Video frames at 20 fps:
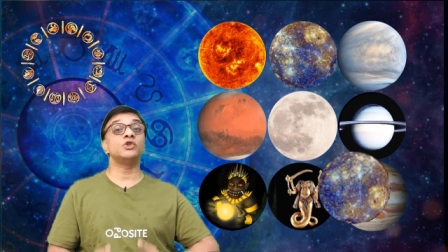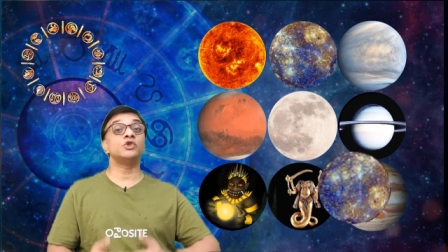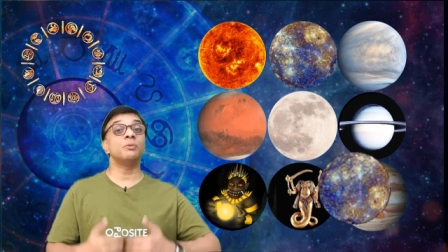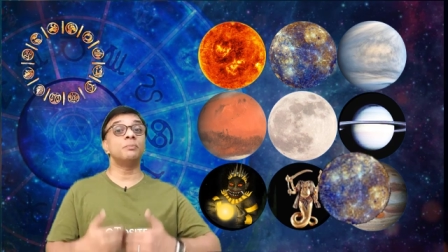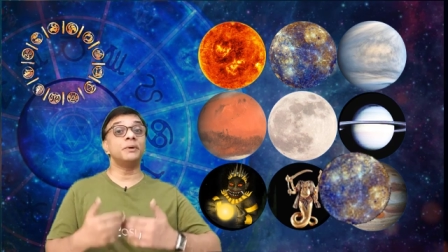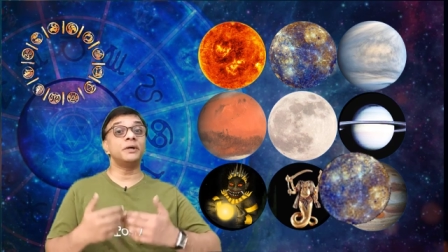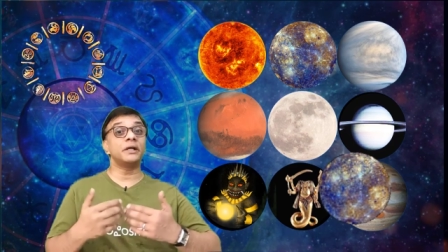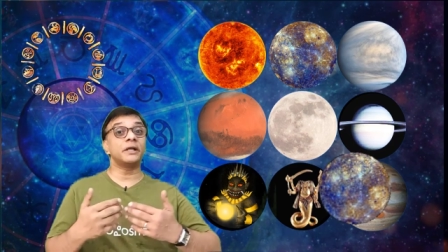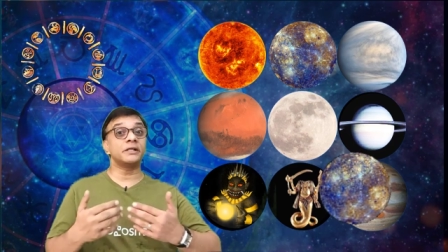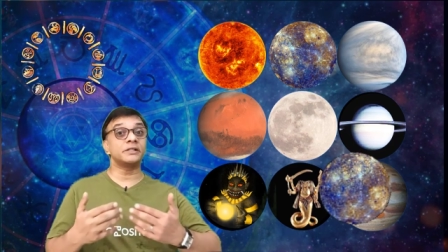
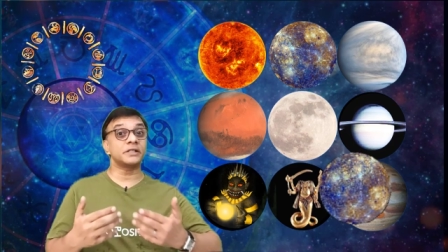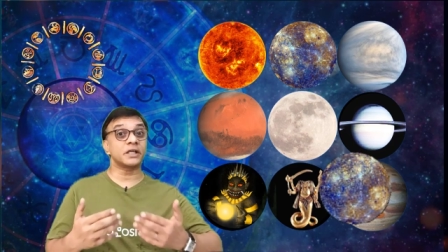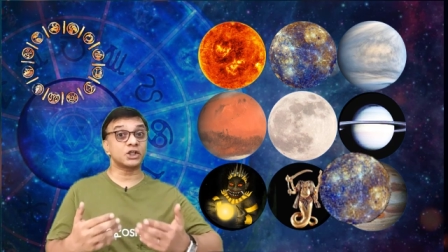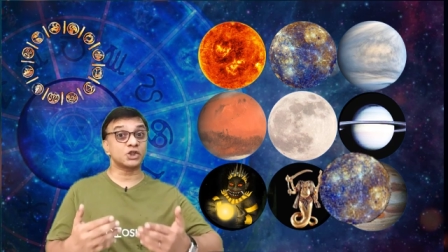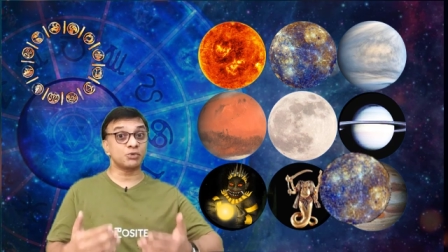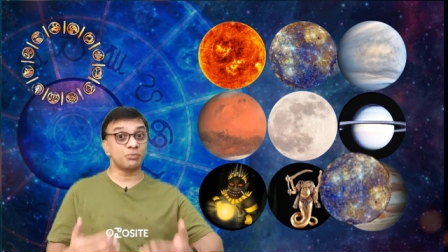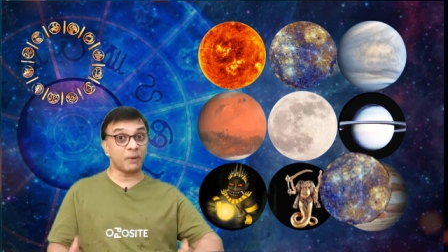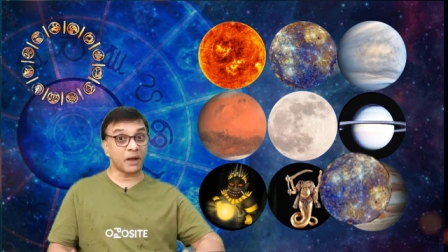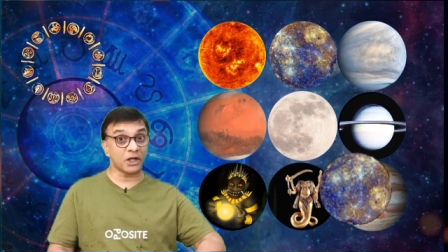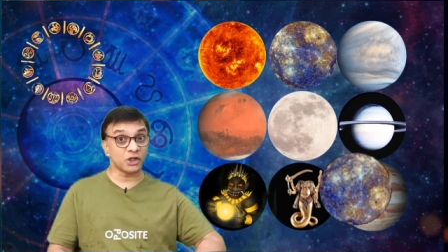Jupiter is
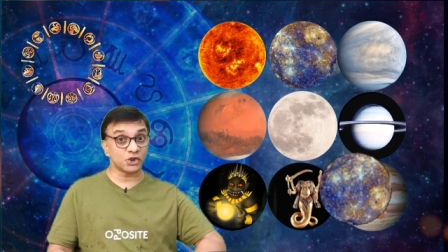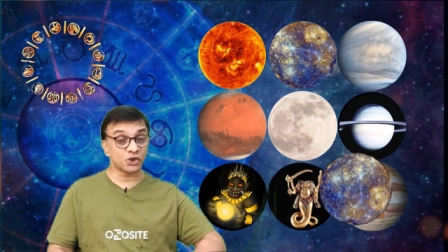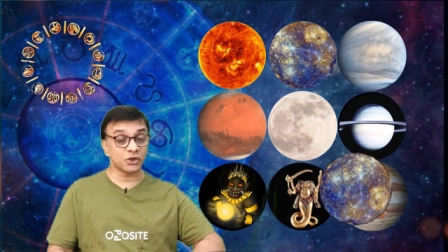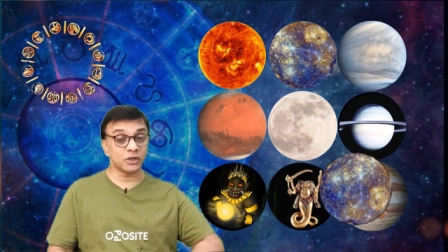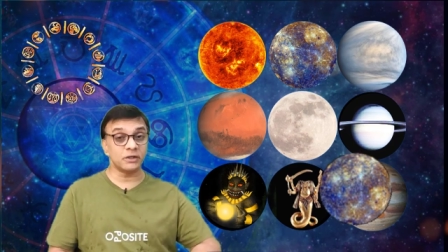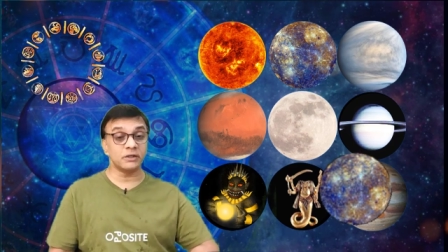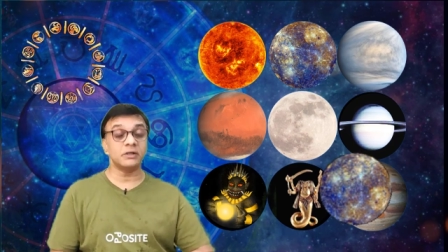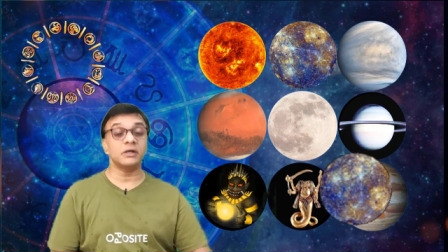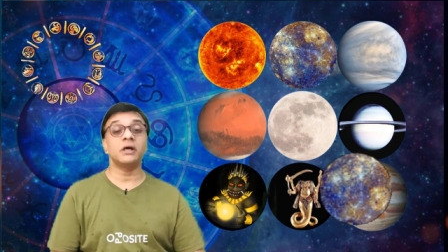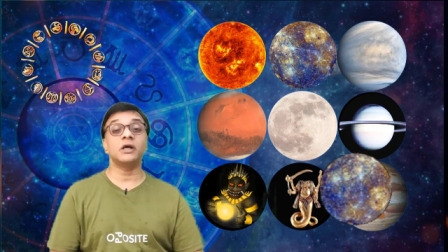
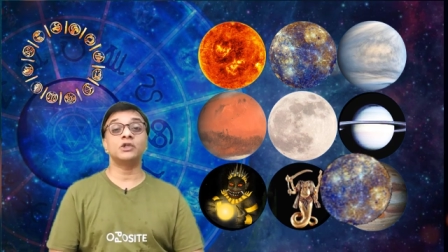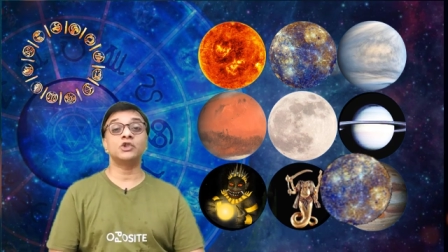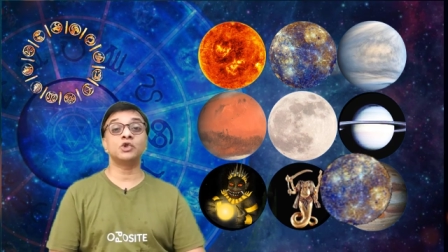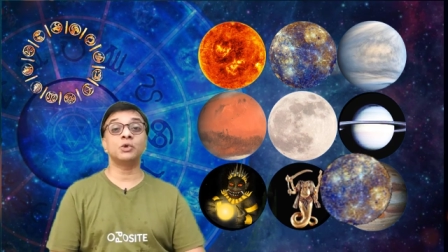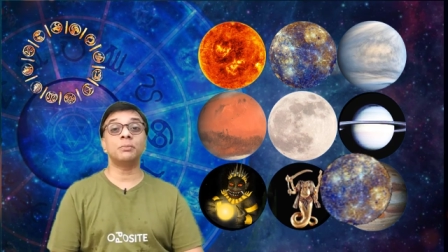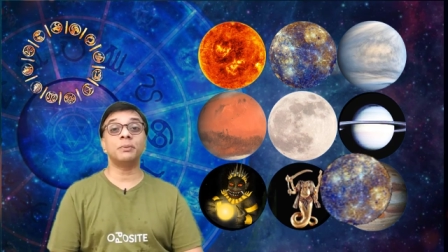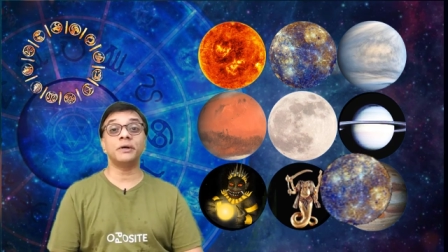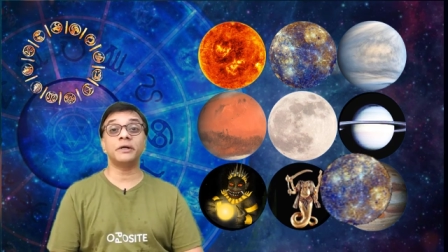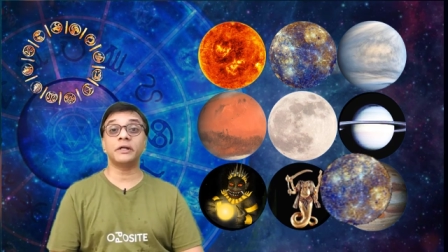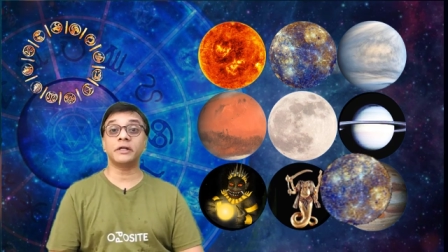expansion,
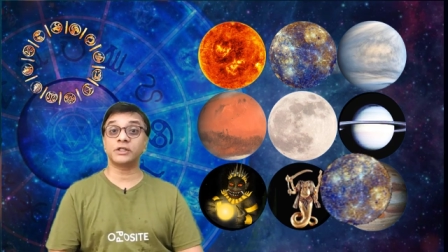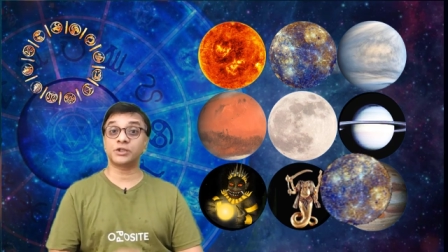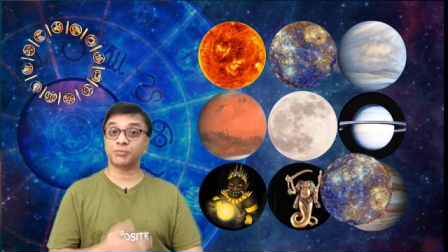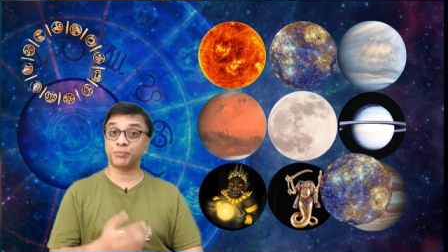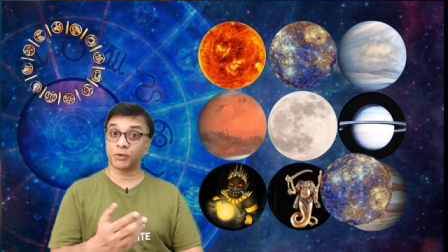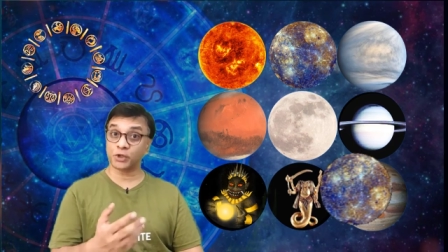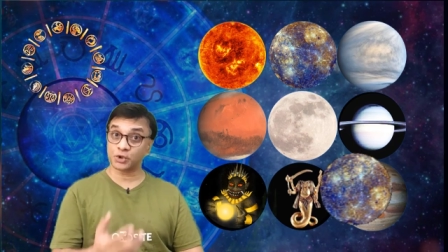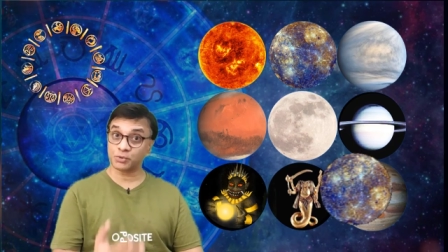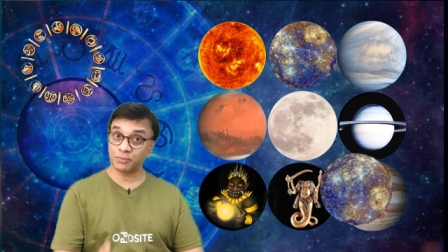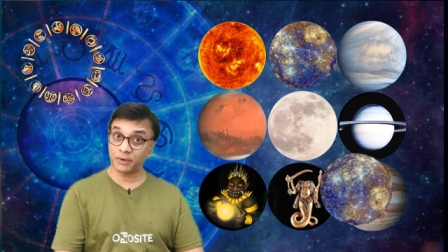Jupiter is
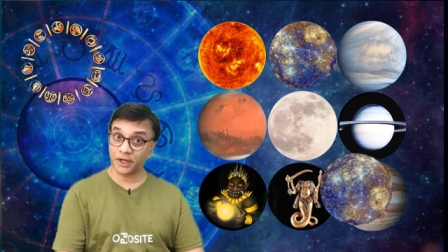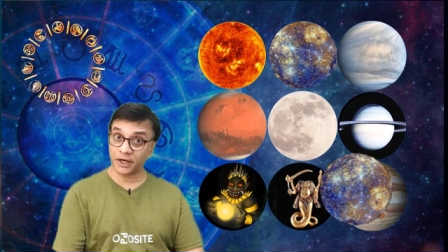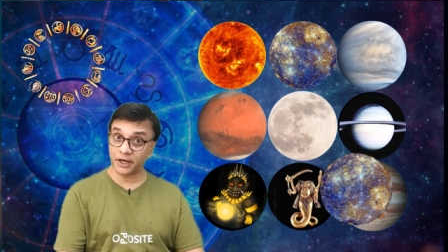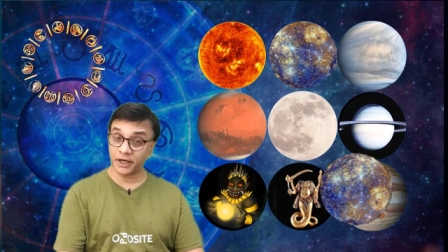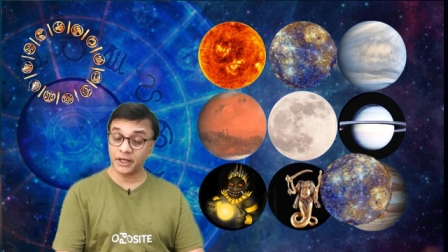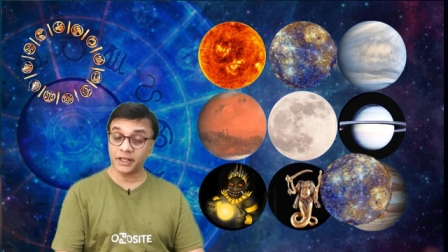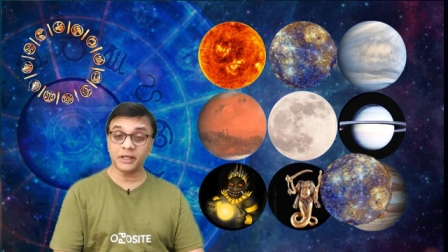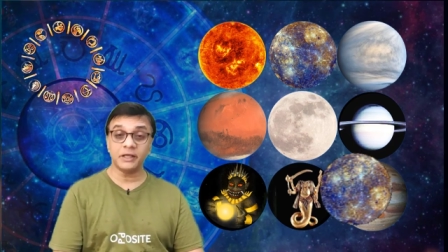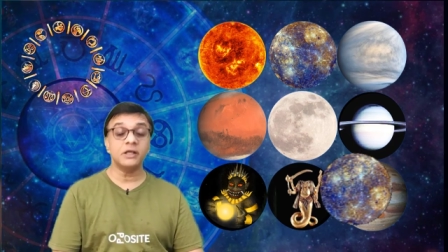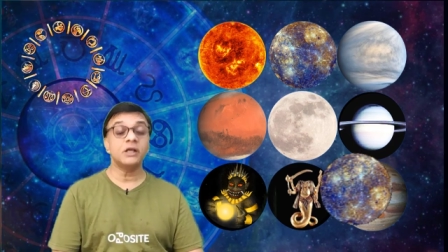
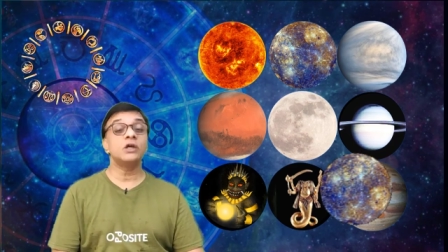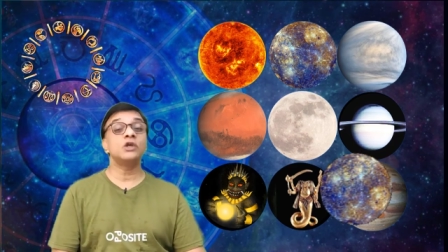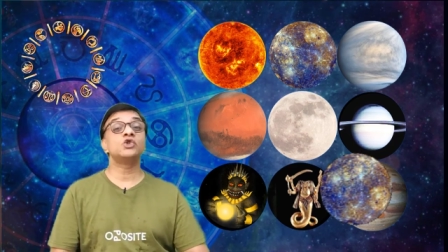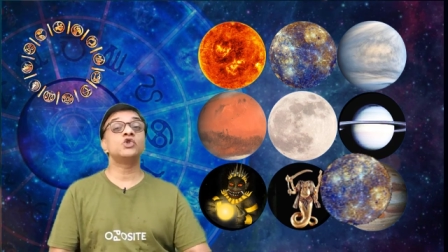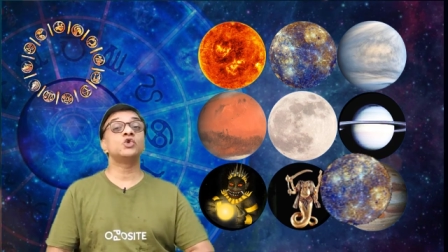prosperity,